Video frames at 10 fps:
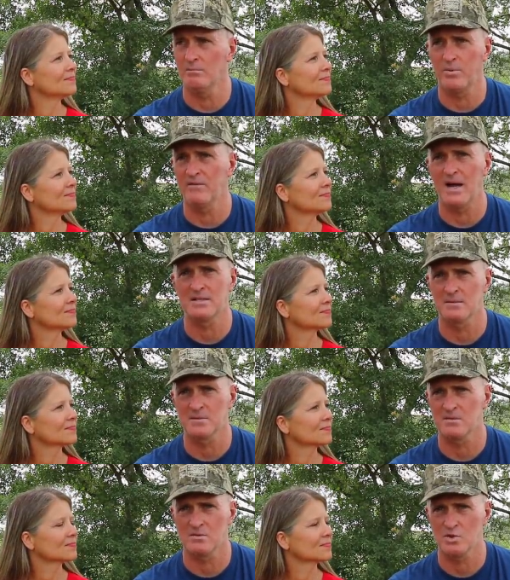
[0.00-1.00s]
Speaker 1: provide some
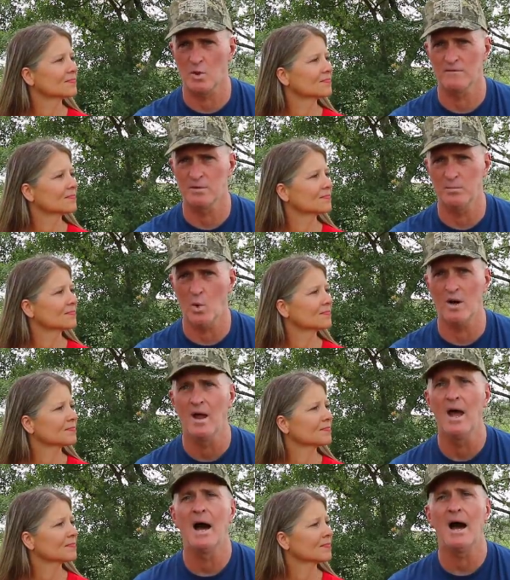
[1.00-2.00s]
sort of support,
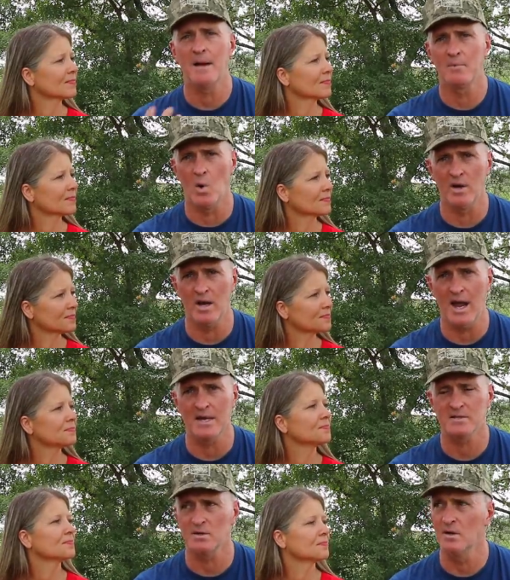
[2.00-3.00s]
I'm going to
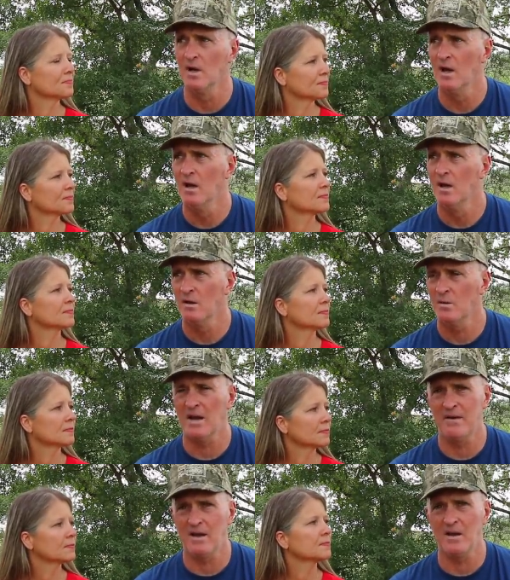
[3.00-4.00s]
answer. Well,
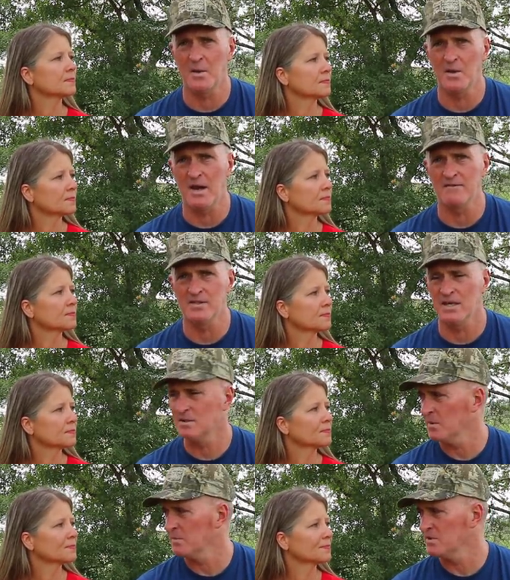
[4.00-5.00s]
I've had another
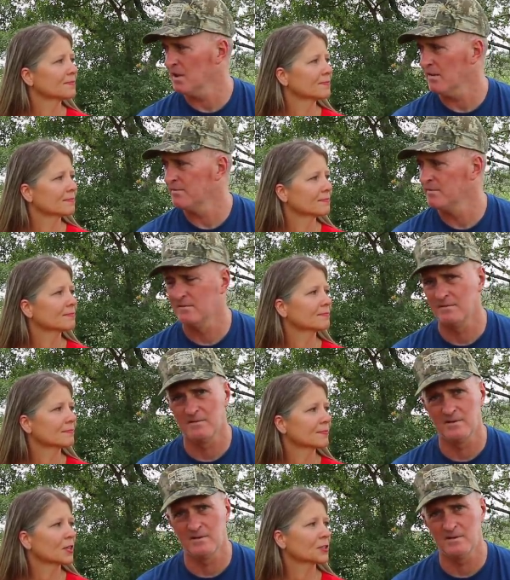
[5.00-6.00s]
conversation with myself.
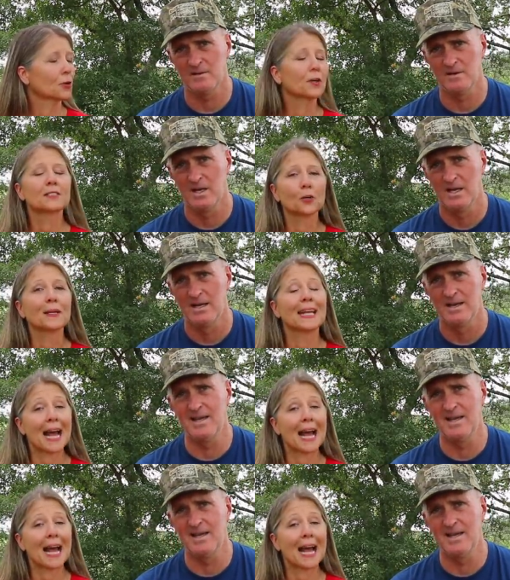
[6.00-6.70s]
Speaker 2: There's only so many